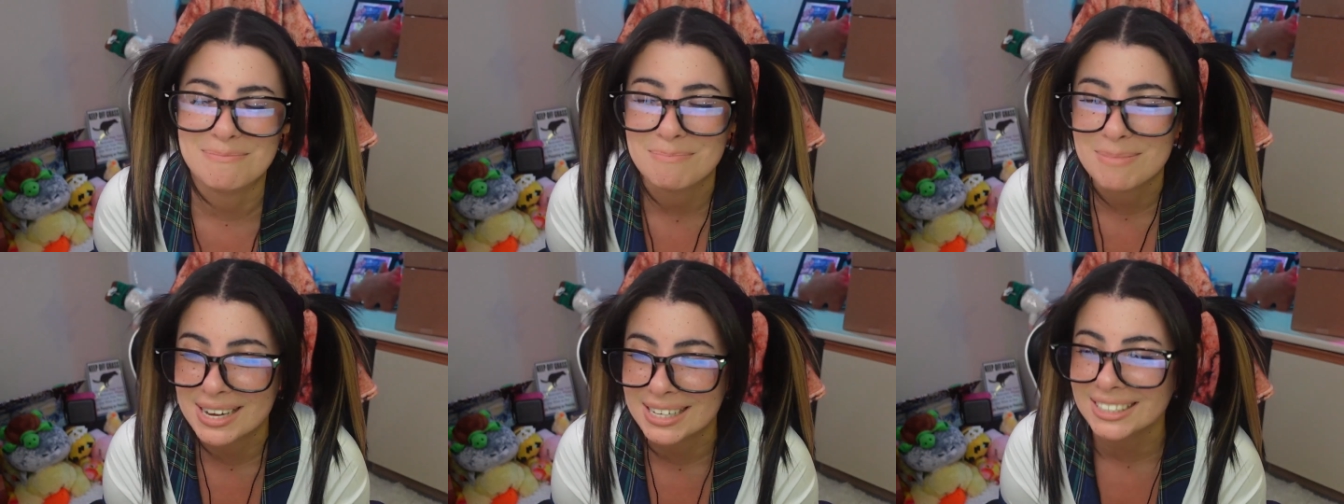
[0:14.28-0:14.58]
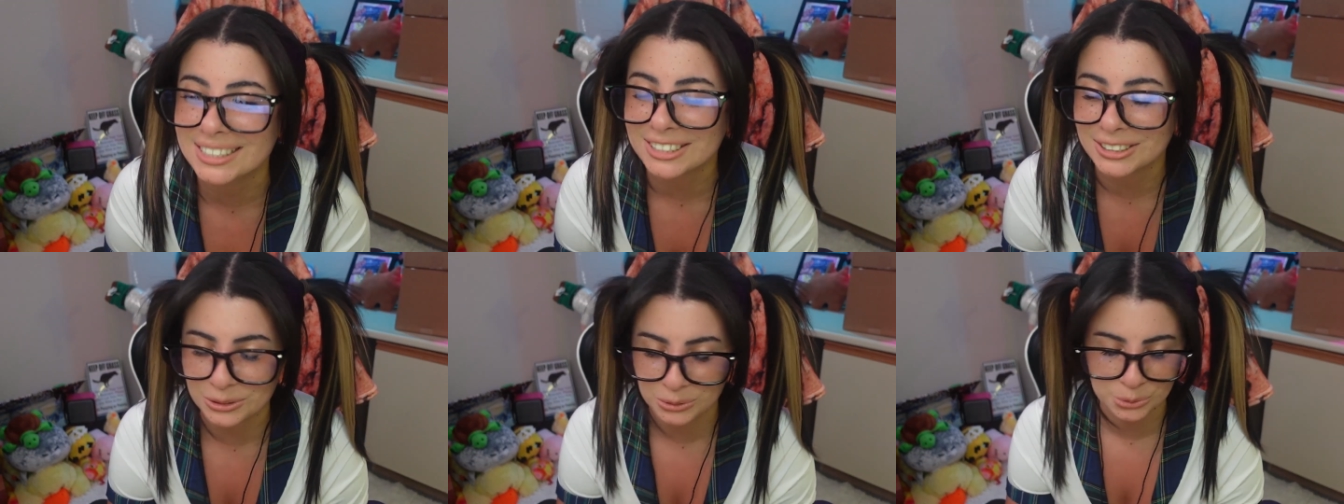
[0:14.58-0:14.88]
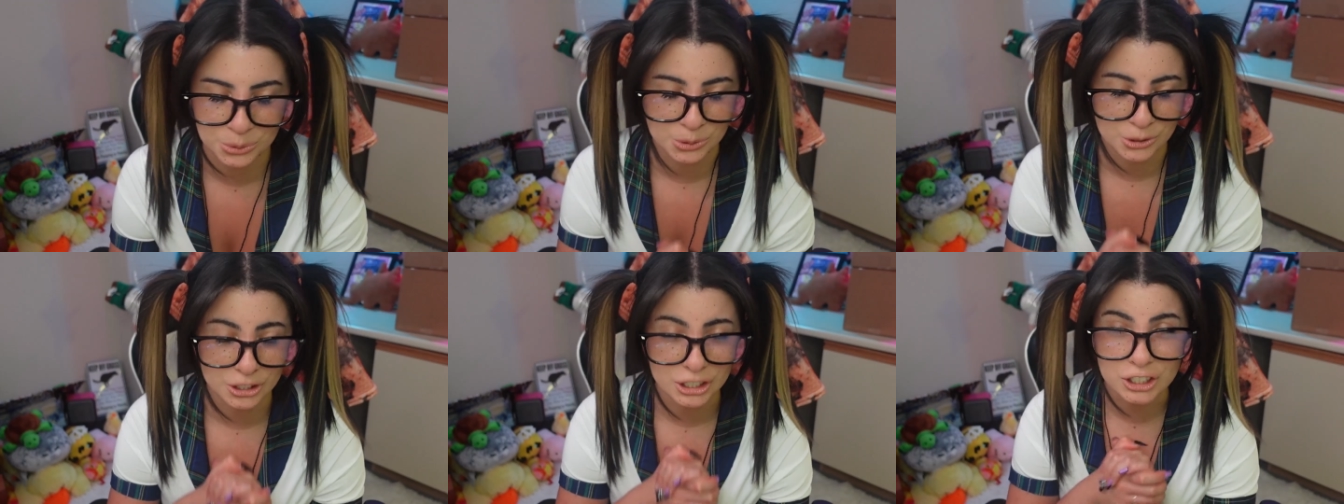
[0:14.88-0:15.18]
miss
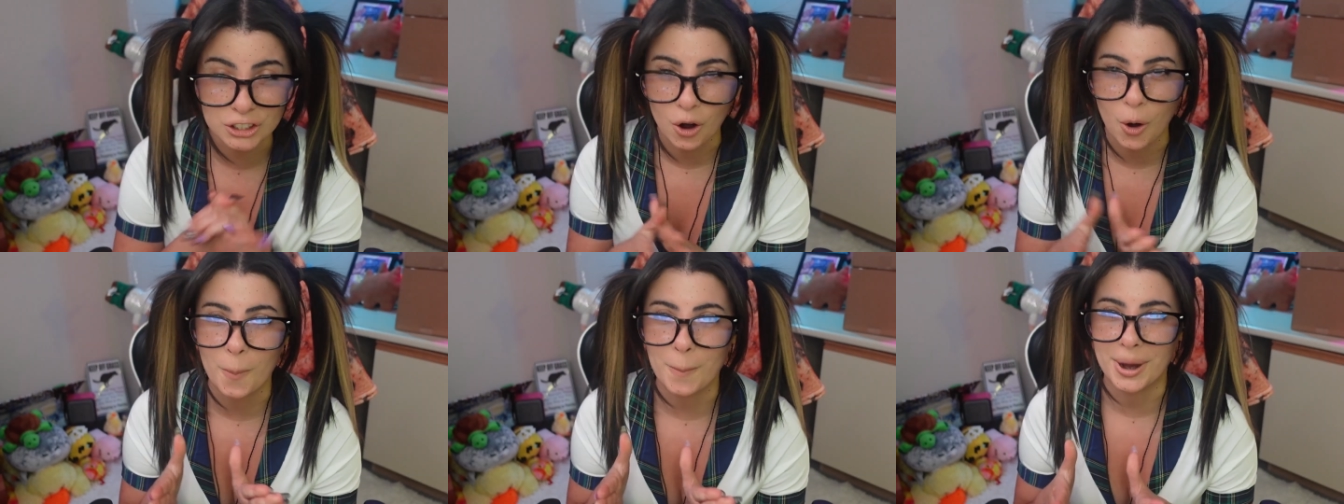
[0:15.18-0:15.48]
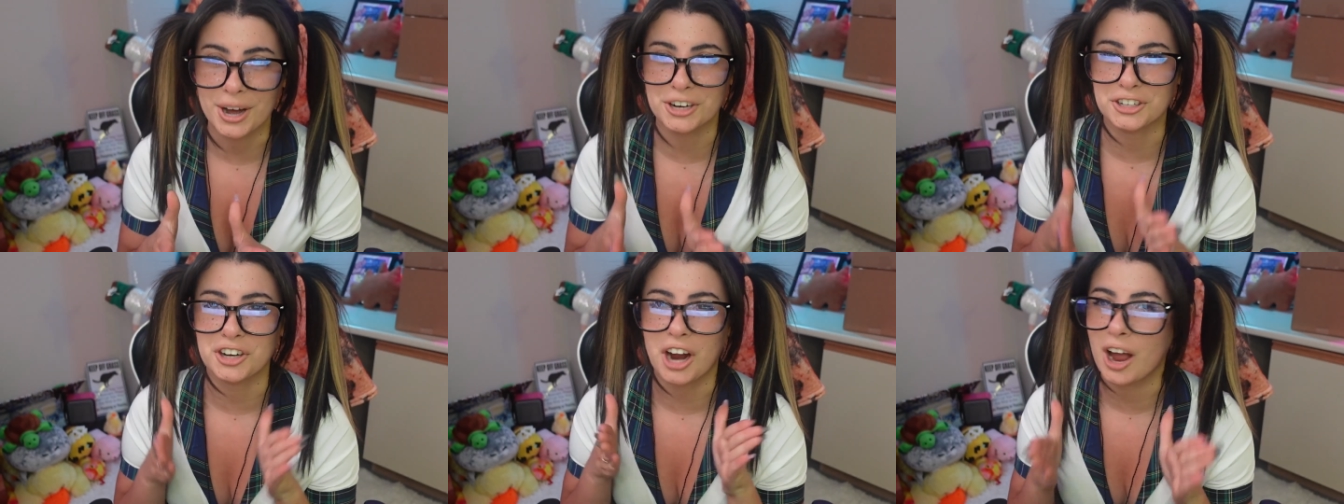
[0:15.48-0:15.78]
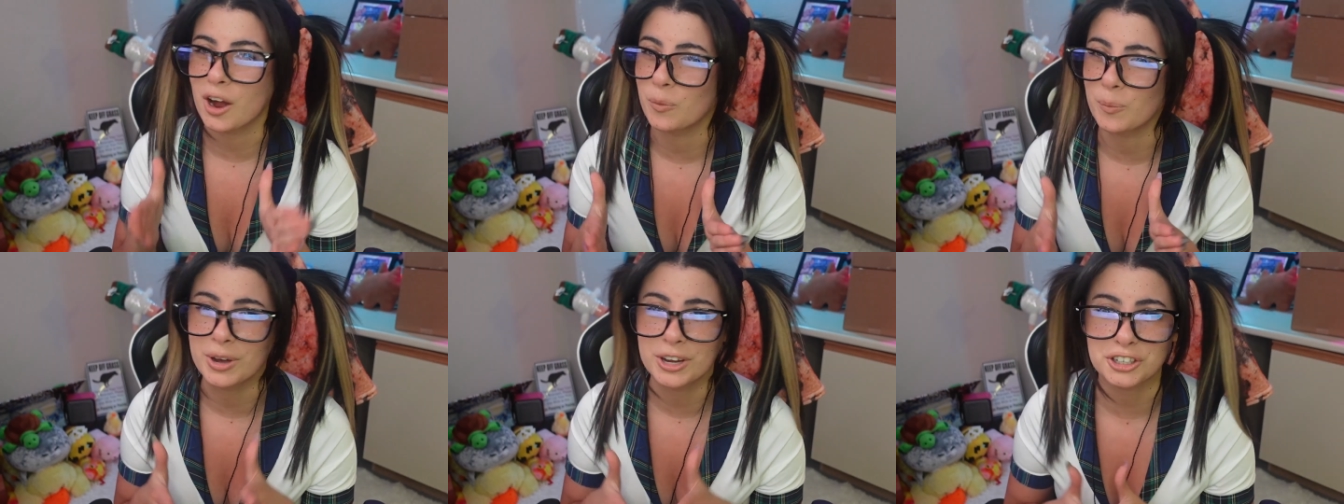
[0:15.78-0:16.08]
school so much.
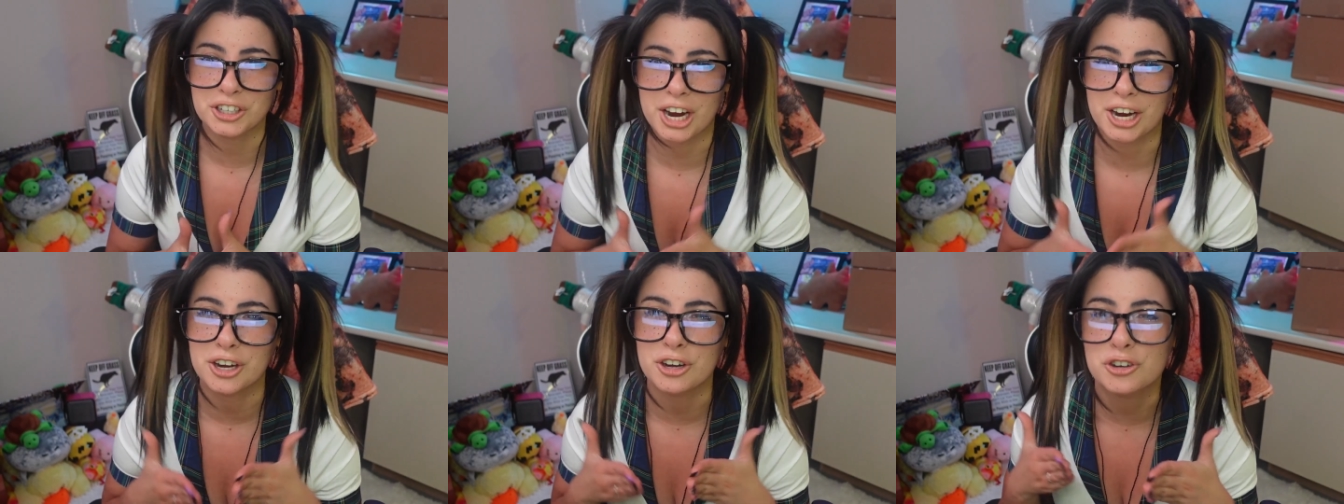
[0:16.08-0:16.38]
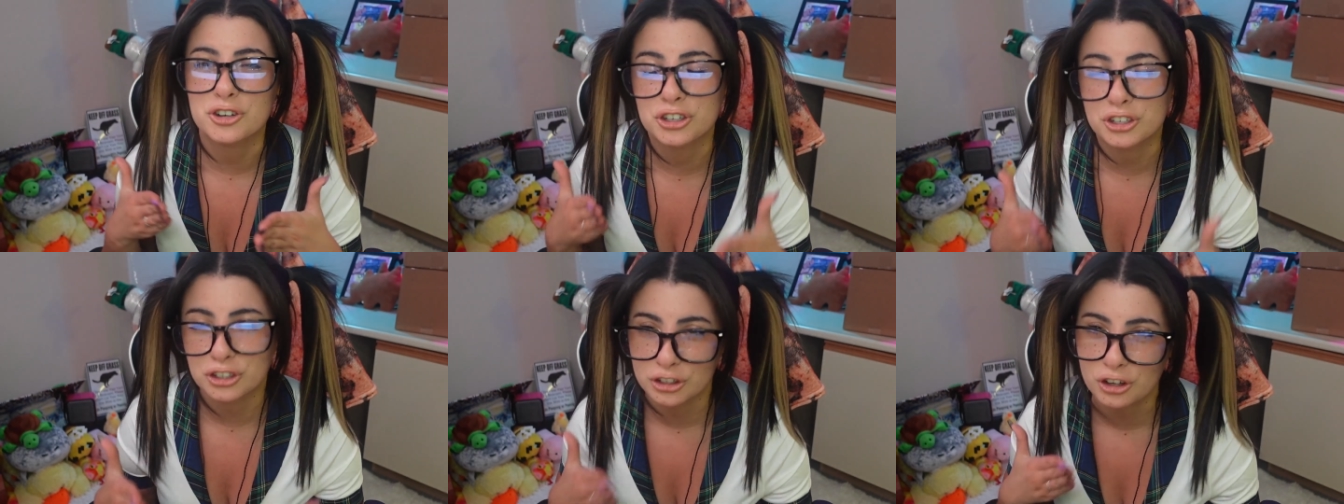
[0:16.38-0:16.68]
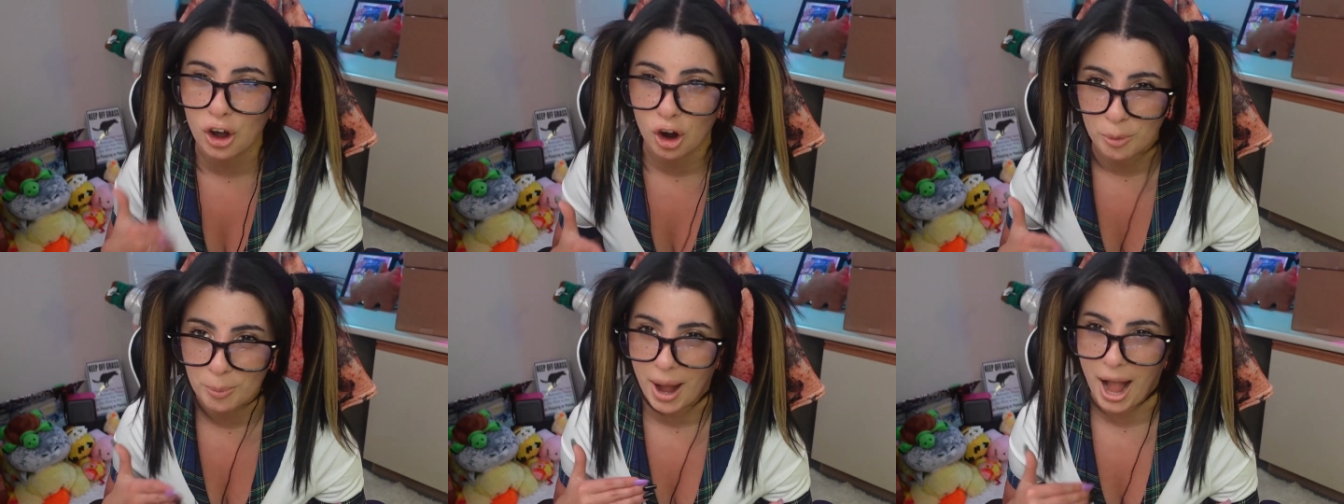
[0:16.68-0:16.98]
I wish I could just go